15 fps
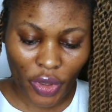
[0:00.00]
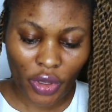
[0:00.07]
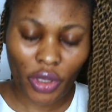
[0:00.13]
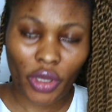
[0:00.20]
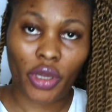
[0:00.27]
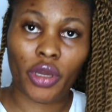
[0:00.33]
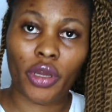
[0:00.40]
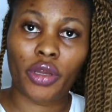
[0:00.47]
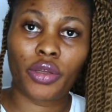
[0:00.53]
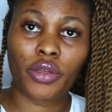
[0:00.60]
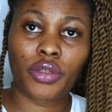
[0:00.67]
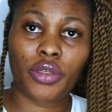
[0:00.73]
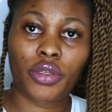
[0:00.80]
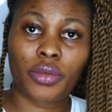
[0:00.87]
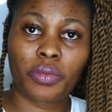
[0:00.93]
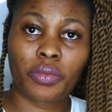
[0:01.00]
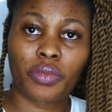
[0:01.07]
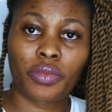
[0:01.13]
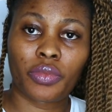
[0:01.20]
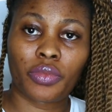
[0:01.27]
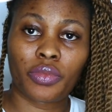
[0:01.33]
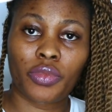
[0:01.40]
Yeah, it's
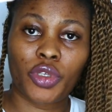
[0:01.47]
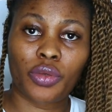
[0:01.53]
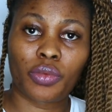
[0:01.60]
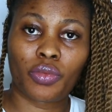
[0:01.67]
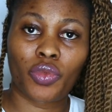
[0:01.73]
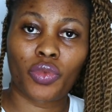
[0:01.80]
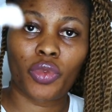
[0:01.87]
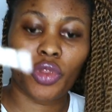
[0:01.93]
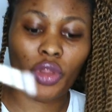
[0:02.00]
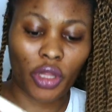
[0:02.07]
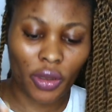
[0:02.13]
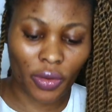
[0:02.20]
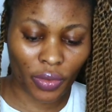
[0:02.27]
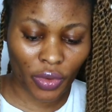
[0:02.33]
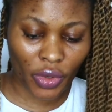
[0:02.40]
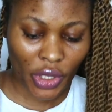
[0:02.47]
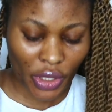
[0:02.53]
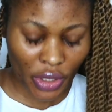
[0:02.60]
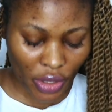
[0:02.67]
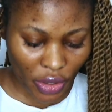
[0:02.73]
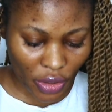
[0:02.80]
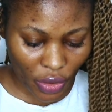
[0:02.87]
smooth now,
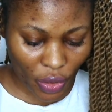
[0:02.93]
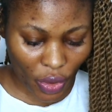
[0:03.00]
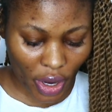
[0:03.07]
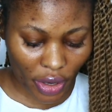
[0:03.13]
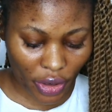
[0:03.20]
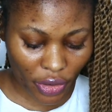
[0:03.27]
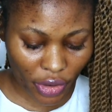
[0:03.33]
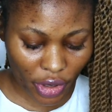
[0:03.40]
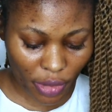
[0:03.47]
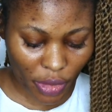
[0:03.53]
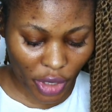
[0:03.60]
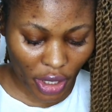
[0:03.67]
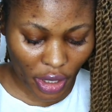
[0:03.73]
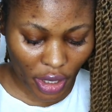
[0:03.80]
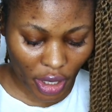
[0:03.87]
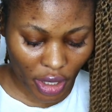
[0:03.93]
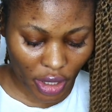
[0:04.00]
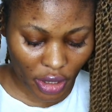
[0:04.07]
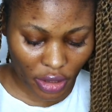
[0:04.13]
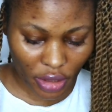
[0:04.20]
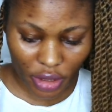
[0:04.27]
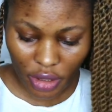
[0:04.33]
quite creamy,
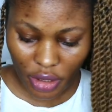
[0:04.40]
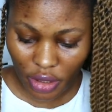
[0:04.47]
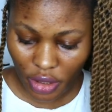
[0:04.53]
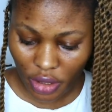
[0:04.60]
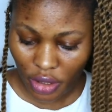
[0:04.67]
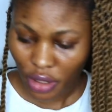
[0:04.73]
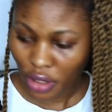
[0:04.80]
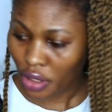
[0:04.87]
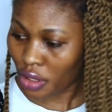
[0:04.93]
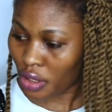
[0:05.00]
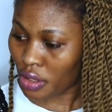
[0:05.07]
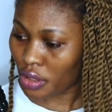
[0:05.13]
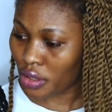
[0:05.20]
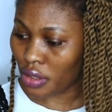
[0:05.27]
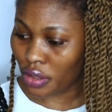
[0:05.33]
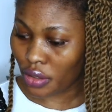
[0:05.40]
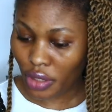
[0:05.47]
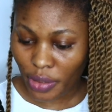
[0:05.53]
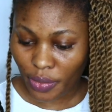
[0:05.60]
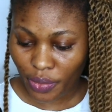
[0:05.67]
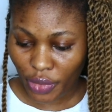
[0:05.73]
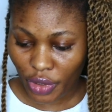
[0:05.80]
and it's
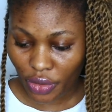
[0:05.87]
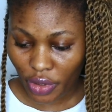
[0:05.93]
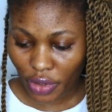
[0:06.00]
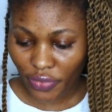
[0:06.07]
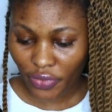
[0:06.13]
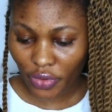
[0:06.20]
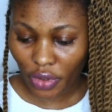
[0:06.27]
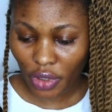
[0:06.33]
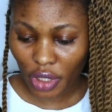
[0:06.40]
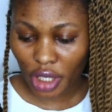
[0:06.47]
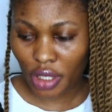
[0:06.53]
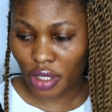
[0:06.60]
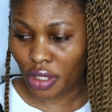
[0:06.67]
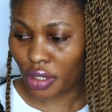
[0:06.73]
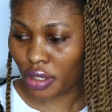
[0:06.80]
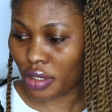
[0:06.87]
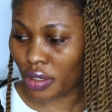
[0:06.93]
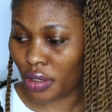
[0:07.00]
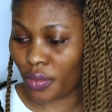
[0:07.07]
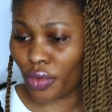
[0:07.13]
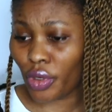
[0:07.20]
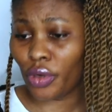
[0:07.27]
looking beautiful. And
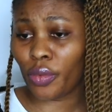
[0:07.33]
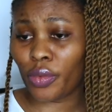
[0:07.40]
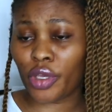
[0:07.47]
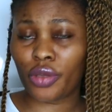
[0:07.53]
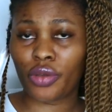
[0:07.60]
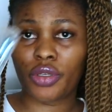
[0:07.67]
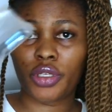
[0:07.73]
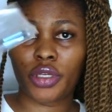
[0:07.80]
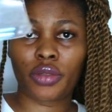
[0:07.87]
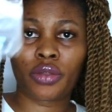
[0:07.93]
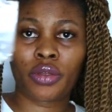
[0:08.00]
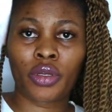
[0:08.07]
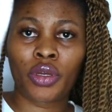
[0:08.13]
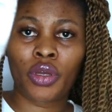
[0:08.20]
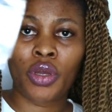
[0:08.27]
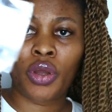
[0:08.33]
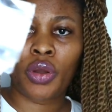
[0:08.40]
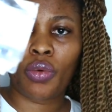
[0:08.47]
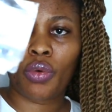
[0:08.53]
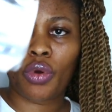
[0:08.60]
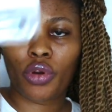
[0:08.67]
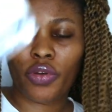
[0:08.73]
I'm gonna be using
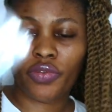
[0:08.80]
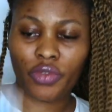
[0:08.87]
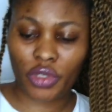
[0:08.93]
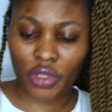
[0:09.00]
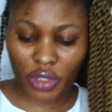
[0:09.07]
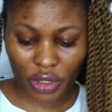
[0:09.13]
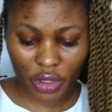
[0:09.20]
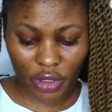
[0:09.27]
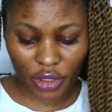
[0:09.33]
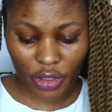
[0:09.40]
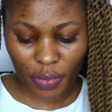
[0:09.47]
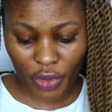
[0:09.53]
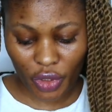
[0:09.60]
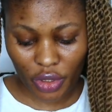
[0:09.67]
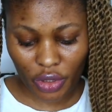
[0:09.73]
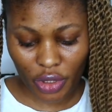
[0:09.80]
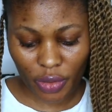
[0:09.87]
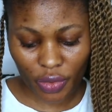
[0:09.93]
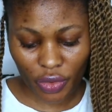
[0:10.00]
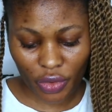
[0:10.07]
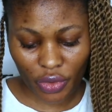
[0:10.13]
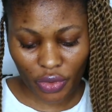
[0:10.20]
one of these
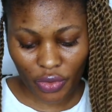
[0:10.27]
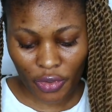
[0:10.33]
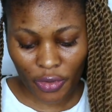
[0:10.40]
disposable